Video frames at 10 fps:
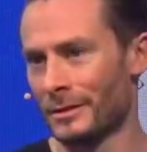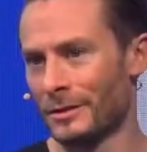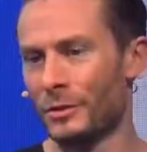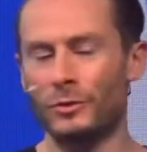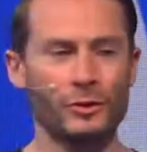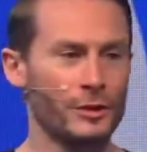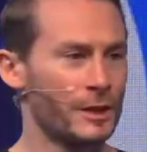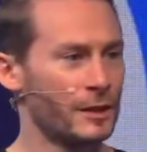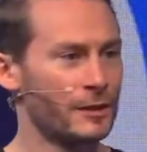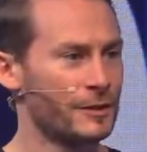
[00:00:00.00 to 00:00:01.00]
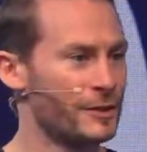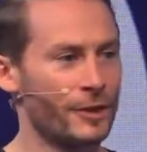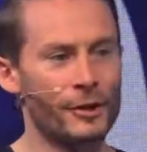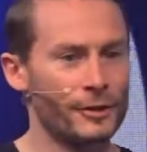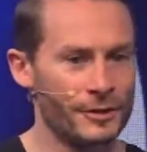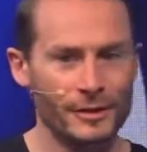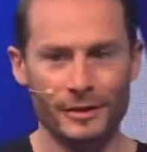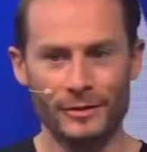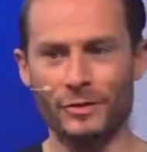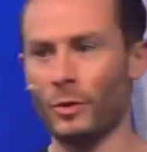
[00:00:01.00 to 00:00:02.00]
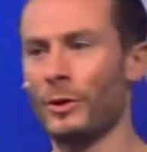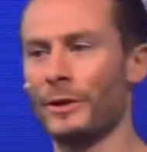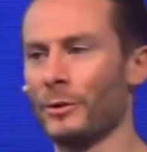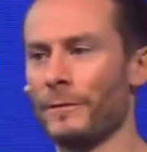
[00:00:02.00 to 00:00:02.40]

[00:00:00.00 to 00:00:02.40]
you should start, join,